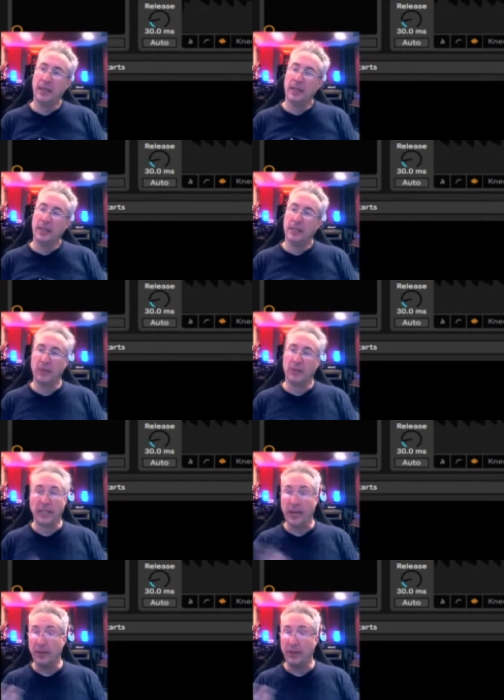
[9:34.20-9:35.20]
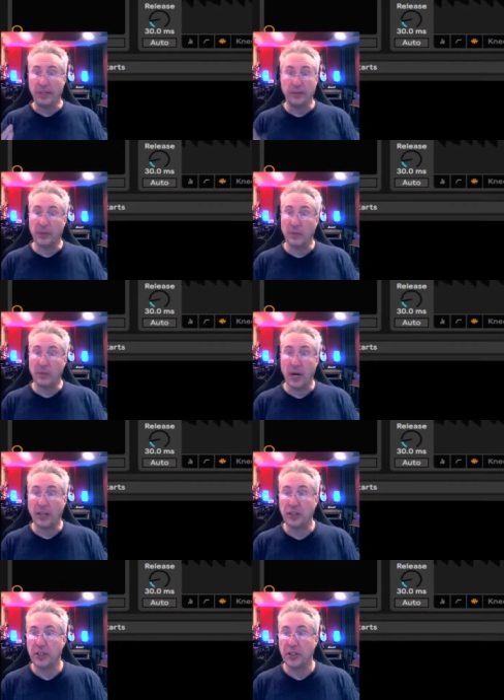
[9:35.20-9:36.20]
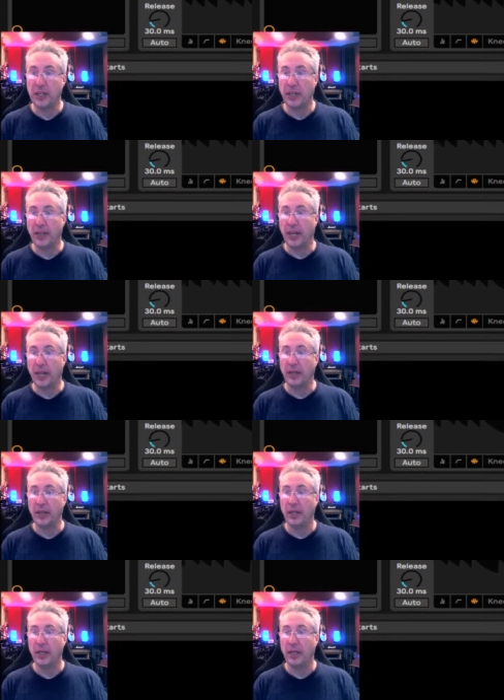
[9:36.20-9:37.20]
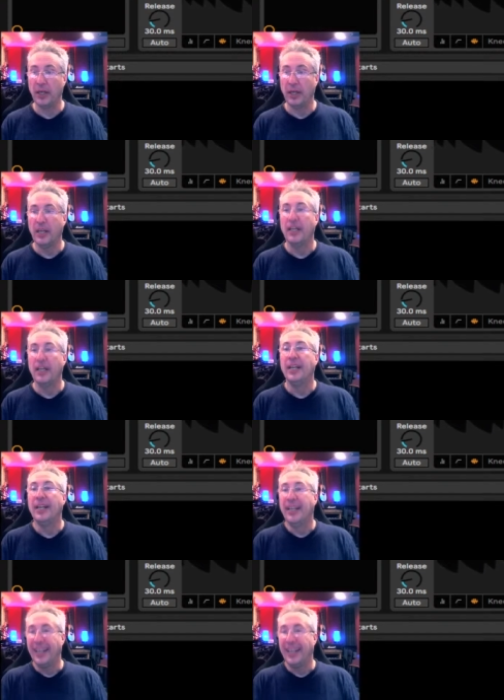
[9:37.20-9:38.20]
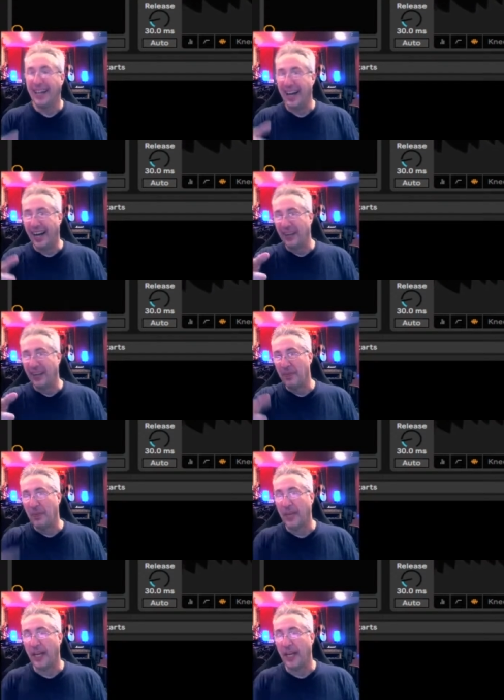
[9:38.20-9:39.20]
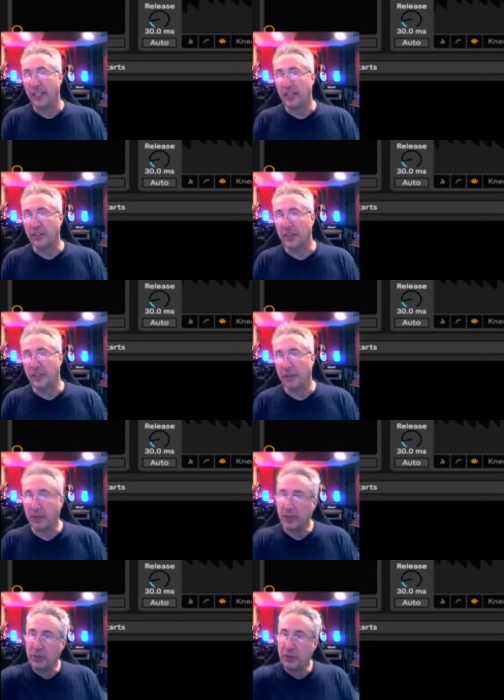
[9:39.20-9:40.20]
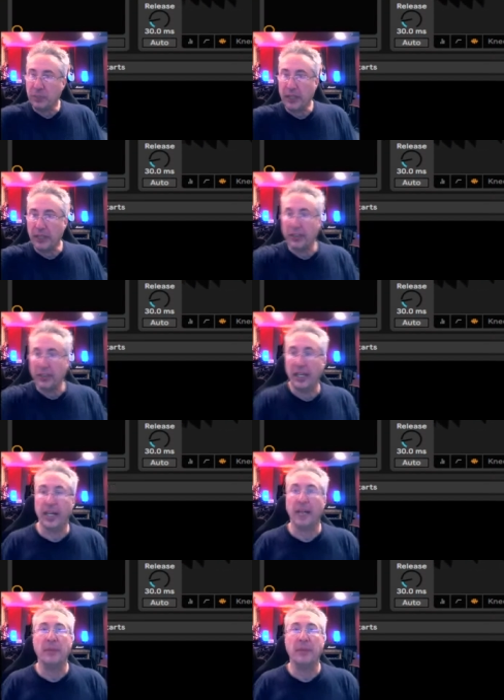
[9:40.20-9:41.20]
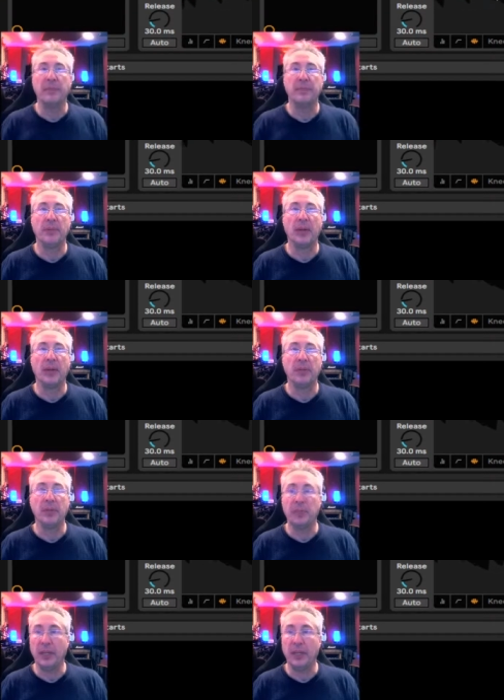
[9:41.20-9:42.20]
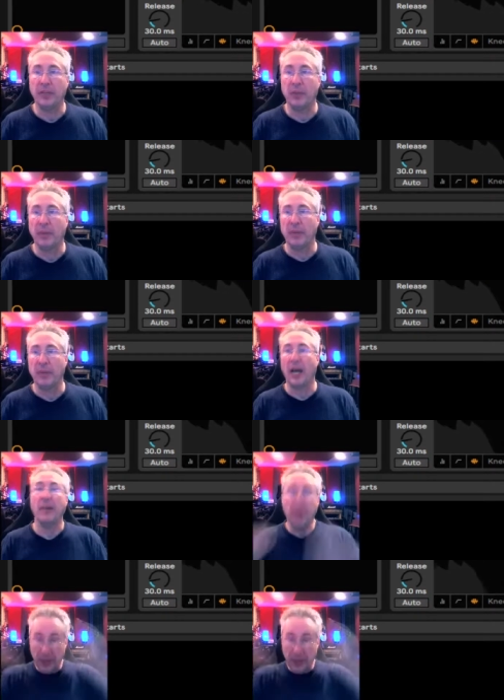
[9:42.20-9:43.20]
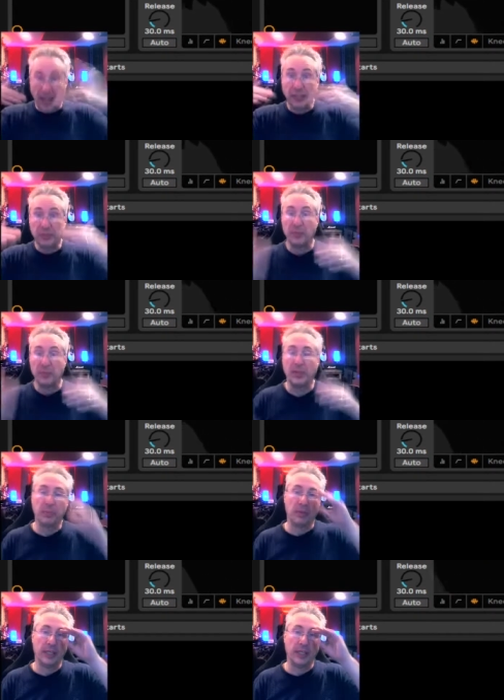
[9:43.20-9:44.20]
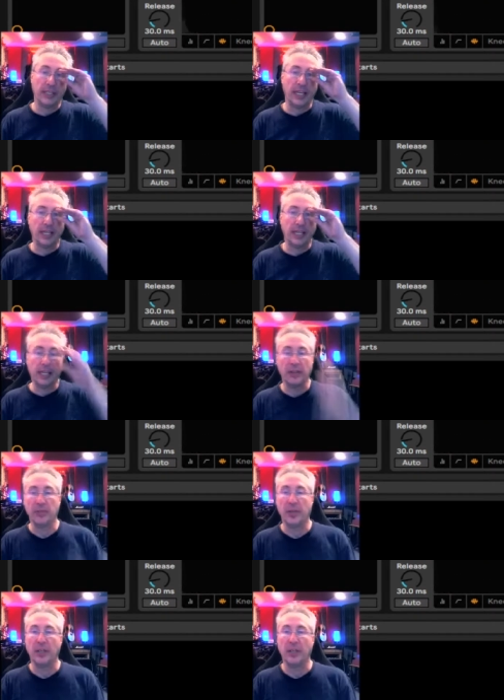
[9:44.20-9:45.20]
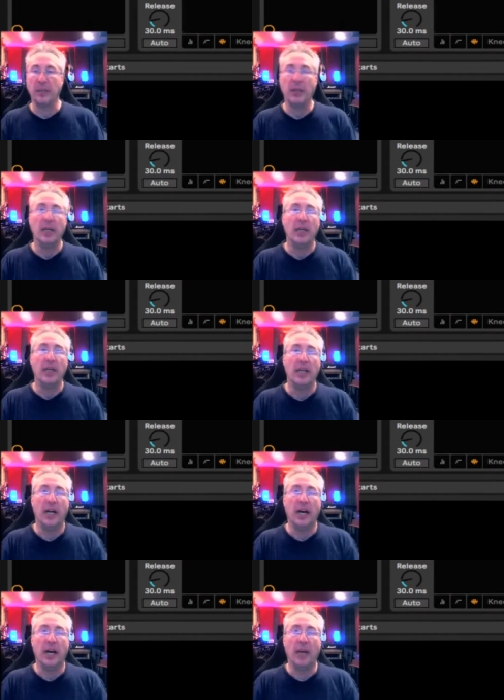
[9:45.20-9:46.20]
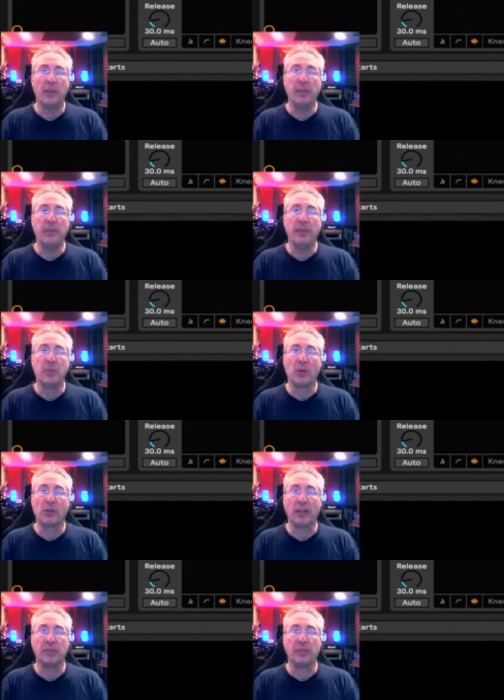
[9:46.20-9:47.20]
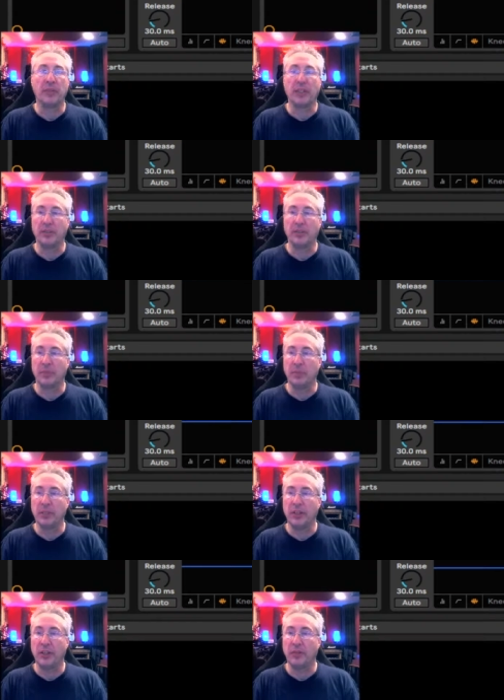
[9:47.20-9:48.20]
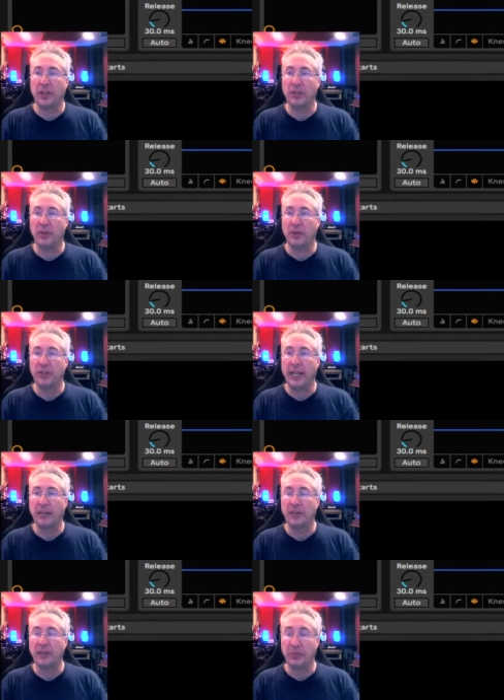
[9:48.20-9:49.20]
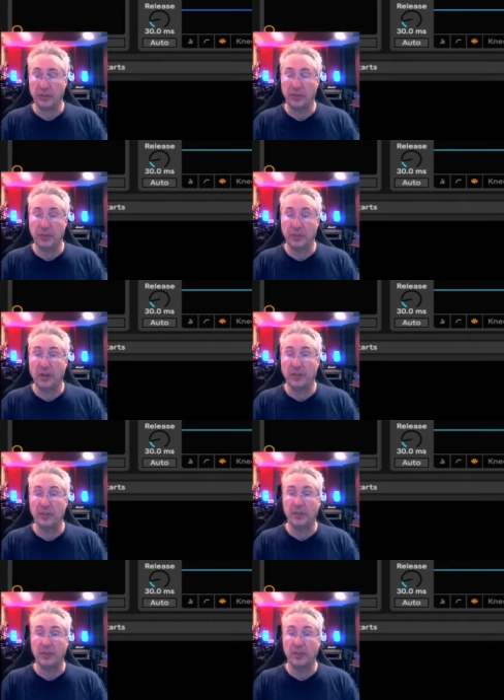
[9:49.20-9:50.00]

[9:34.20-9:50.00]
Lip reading: Right now, not doing much. And then, and you can see right where those peaks hit, right where those peaks went by, that's when it gained down the volume. I'm going to be even more aggressive with this. I'm going to bring the threshold down so it starts